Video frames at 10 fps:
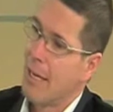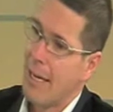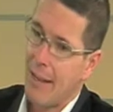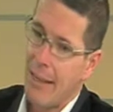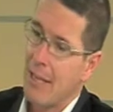
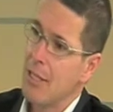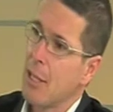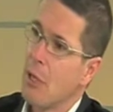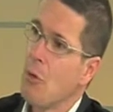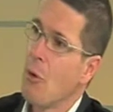Now, that is an
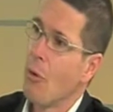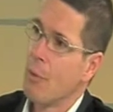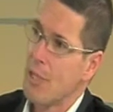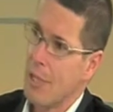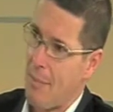
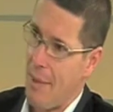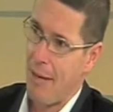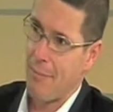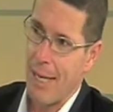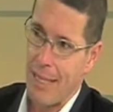enormous
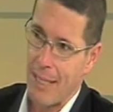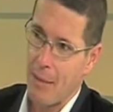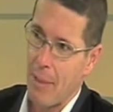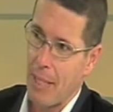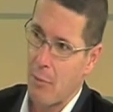amount of money
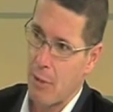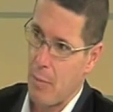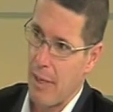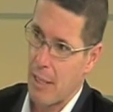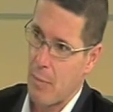compared to what's
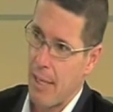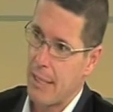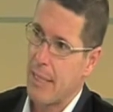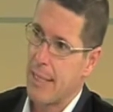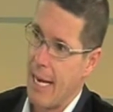being spent
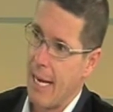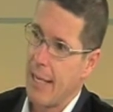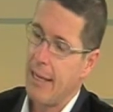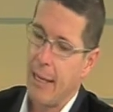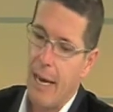
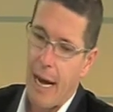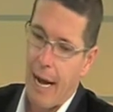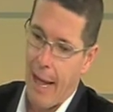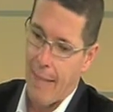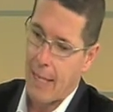today,
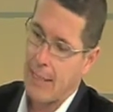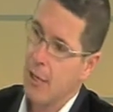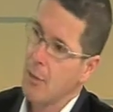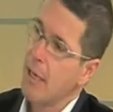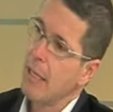and that
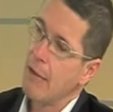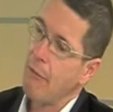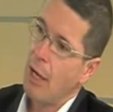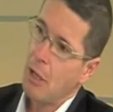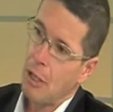tells me that
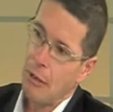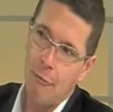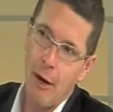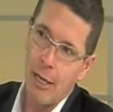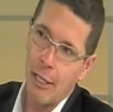if you can
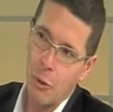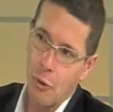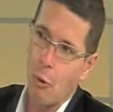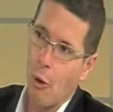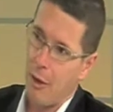find a
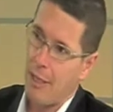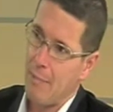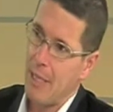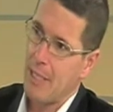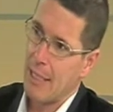good quality
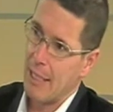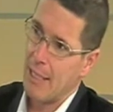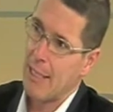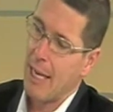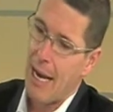
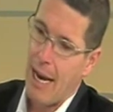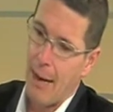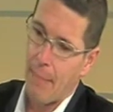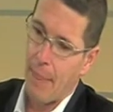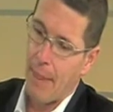business
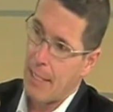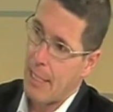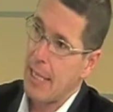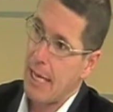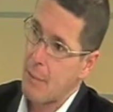that's
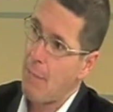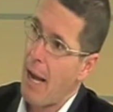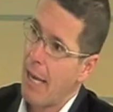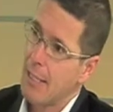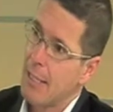in that
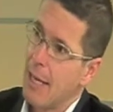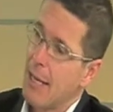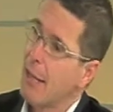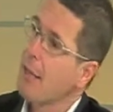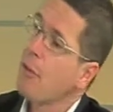space,
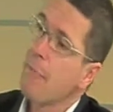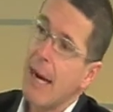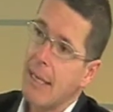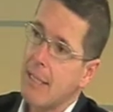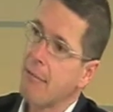then the
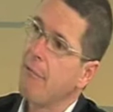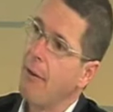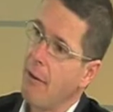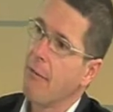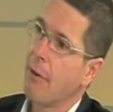thematics are
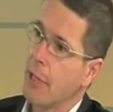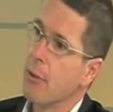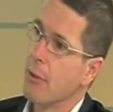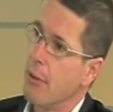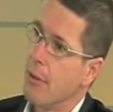very, very good.